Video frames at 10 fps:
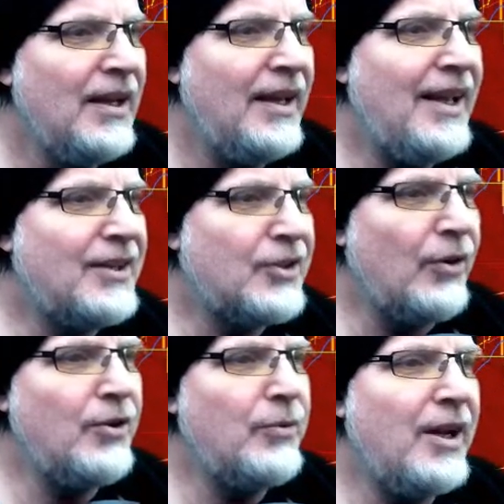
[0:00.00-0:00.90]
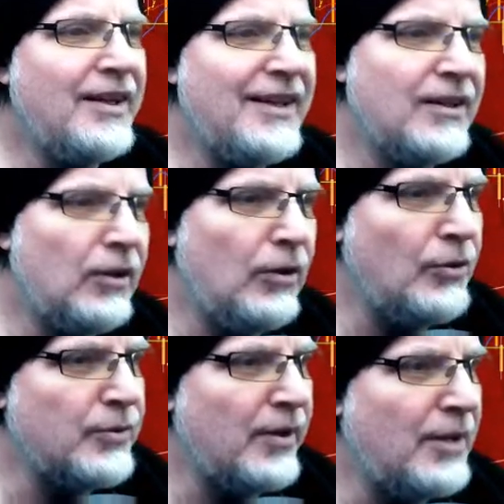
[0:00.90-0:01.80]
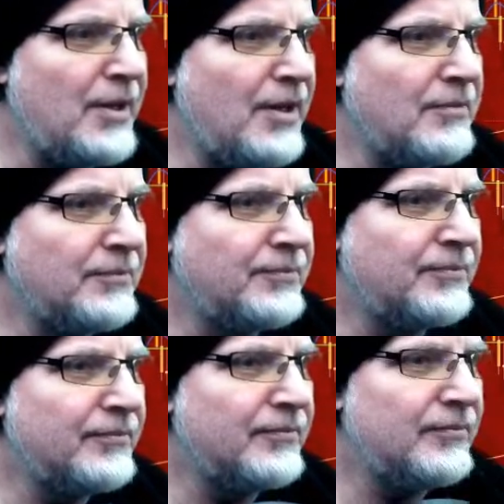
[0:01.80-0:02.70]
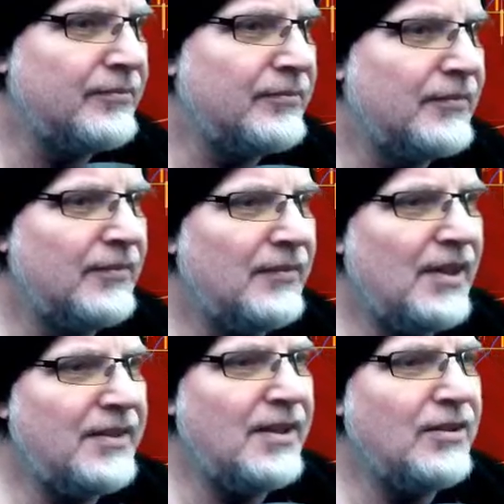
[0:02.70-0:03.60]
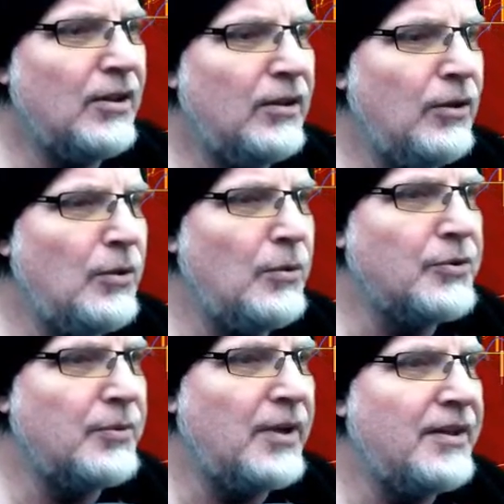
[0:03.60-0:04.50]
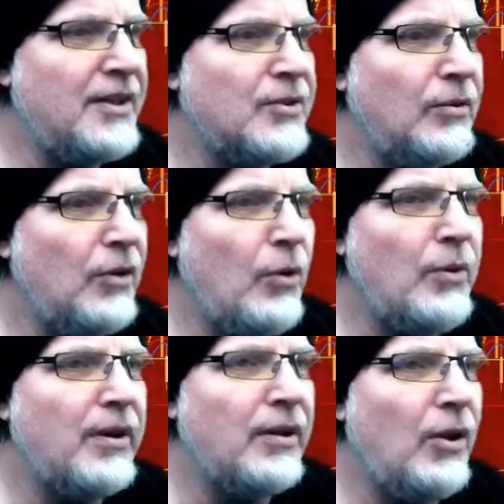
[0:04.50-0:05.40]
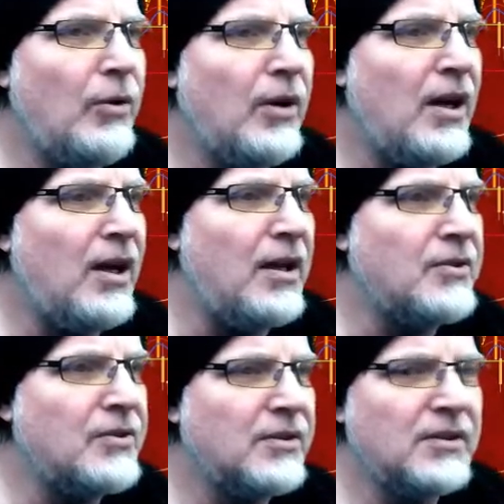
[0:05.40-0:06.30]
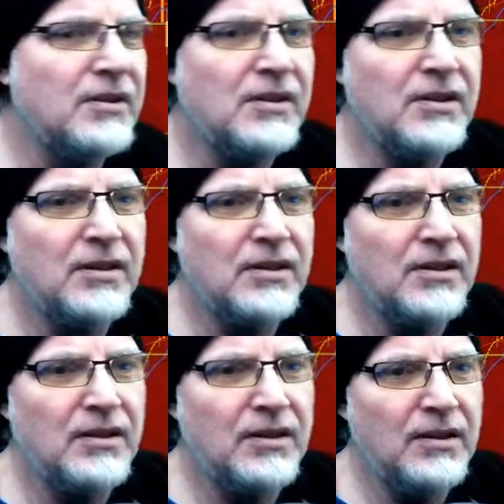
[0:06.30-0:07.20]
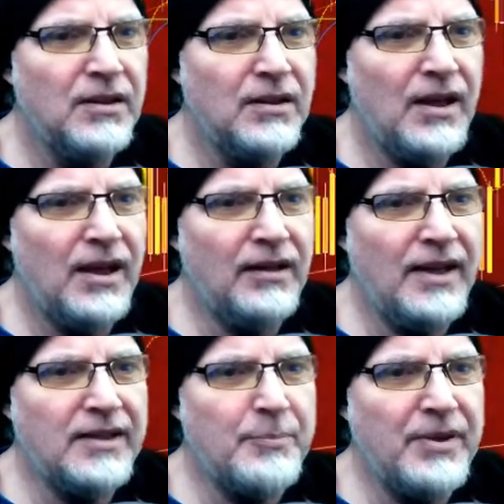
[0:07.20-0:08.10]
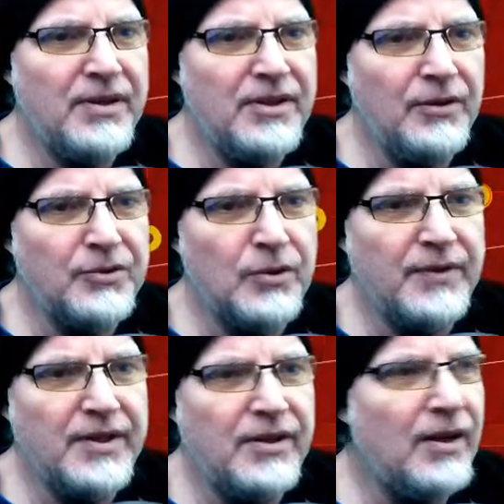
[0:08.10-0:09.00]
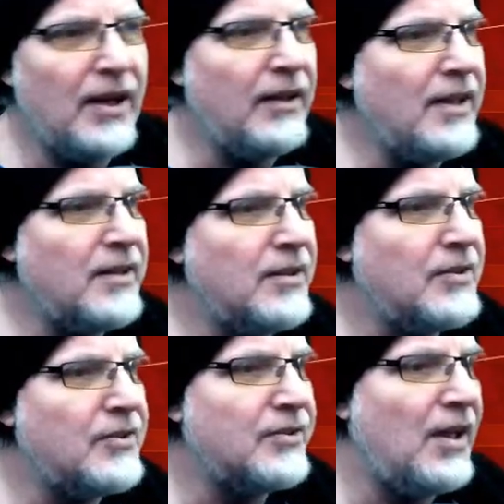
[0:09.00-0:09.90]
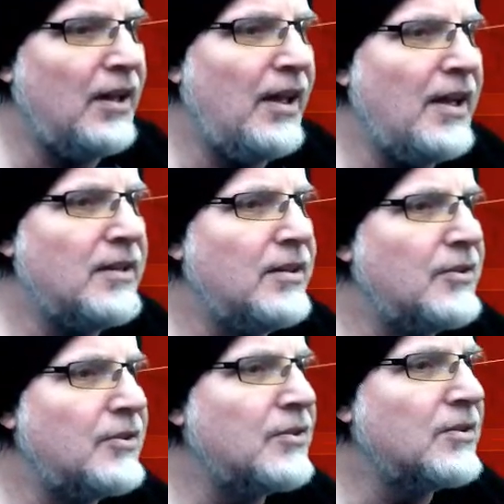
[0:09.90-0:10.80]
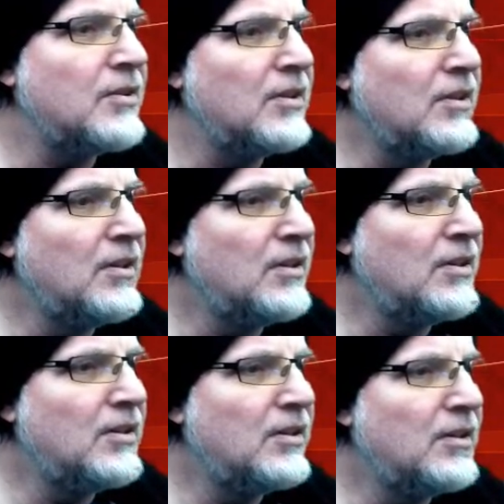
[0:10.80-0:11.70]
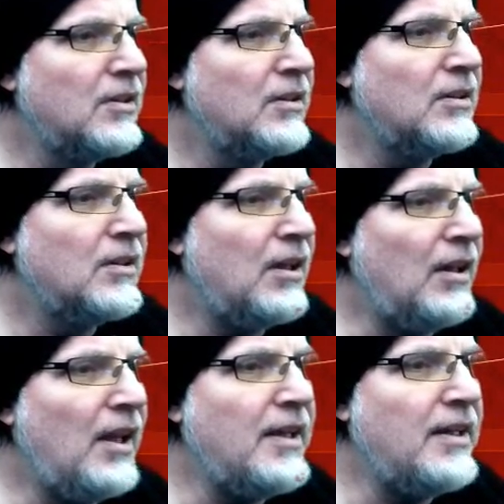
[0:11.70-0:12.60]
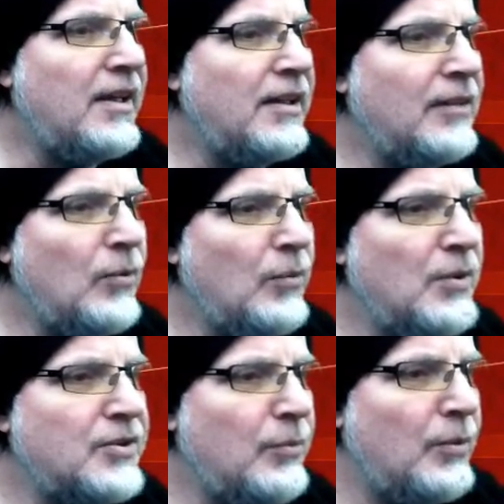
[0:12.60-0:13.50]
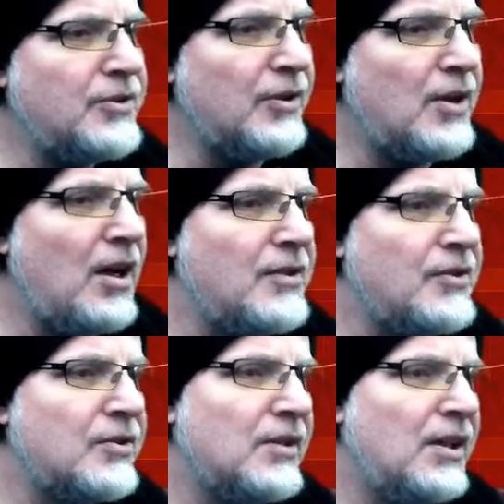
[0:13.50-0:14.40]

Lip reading: It turned red, it didn't close red, I mean. It didn't close red. These are lower and lower highs. I like the pintails over here. I like this. I like this. I like it. What's the cons?